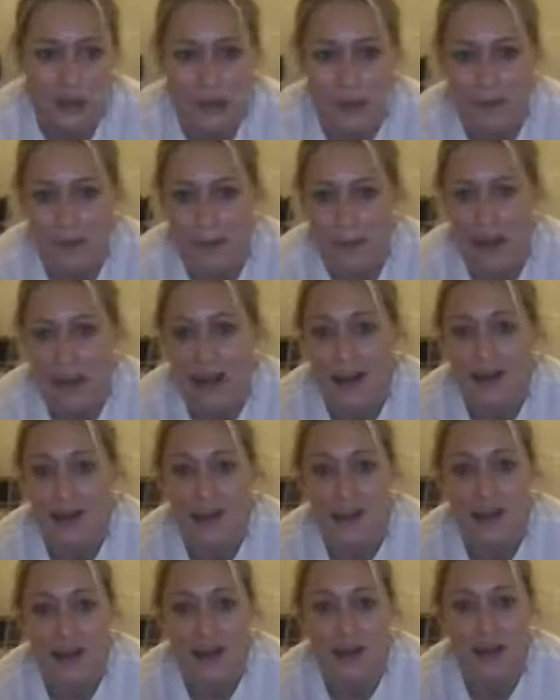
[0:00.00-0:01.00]
So
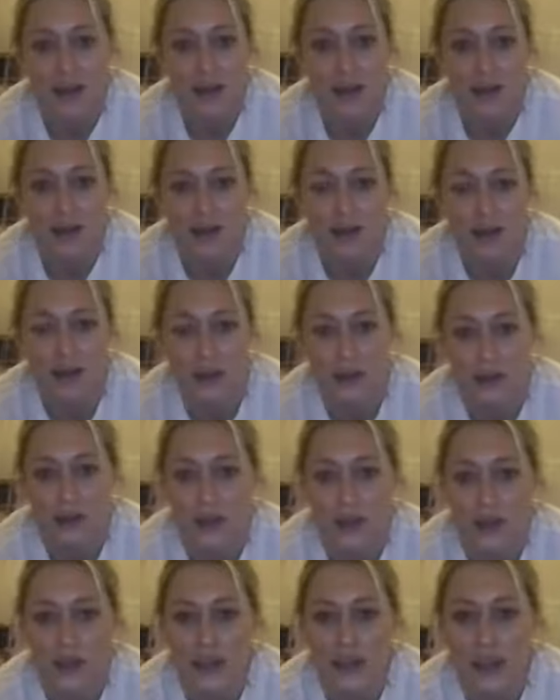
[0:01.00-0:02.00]
somebody else in your
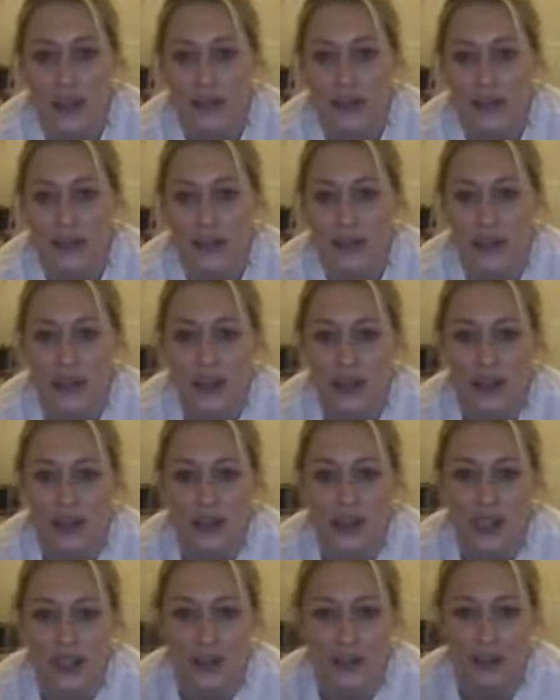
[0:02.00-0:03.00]
household, or you can have
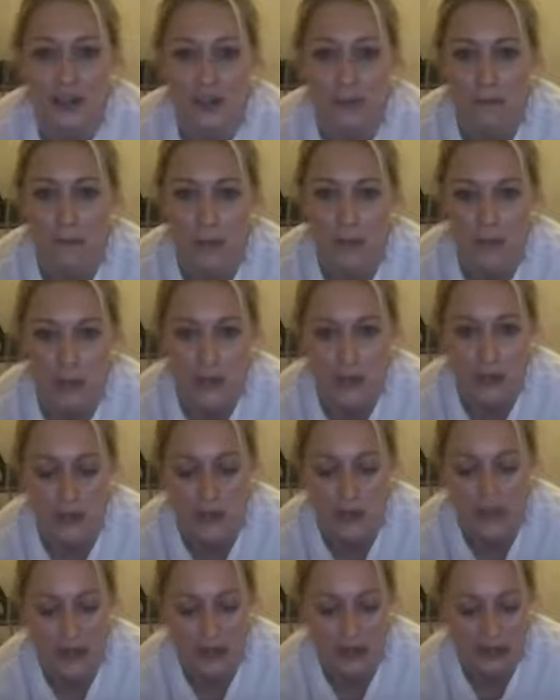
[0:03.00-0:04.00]
another go. See if you can
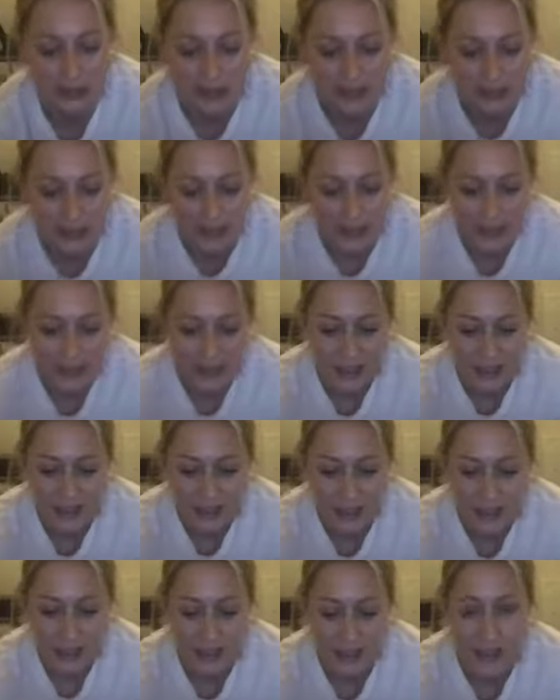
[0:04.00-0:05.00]
beat your score.
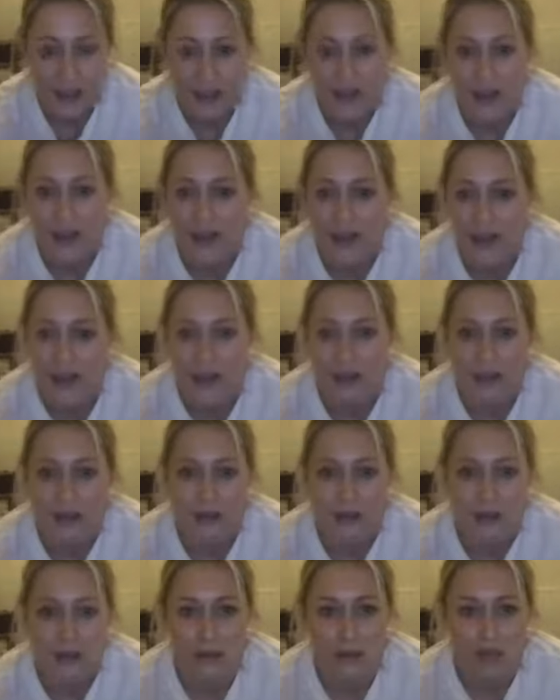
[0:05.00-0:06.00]
We're going to
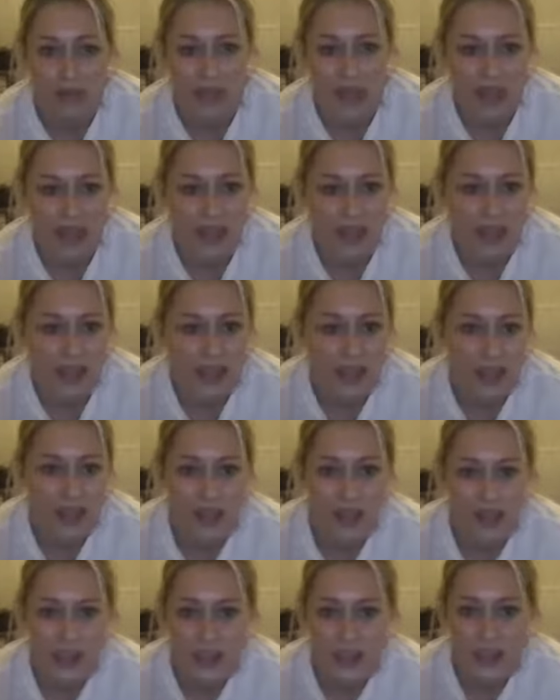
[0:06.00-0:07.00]
go in
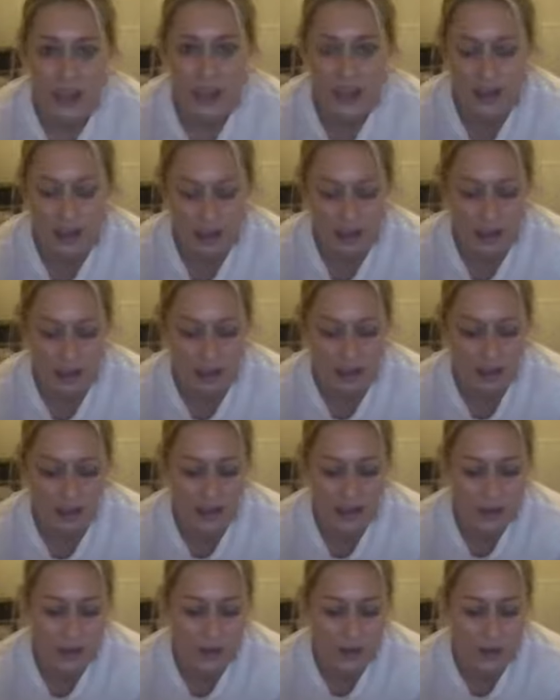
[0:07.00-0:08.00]
3,
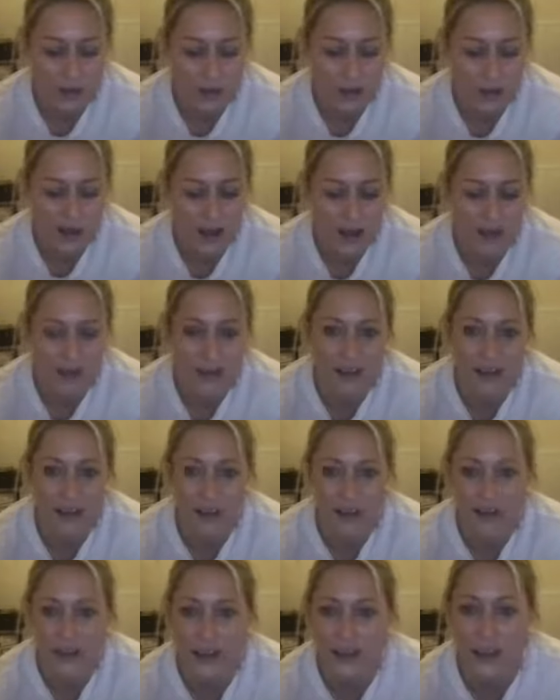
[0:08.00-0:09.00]
2, 1.
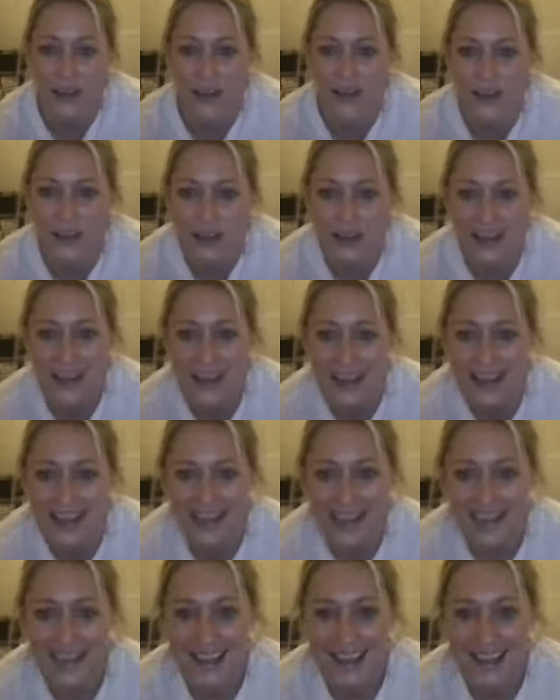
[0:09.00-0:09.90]
Off you go.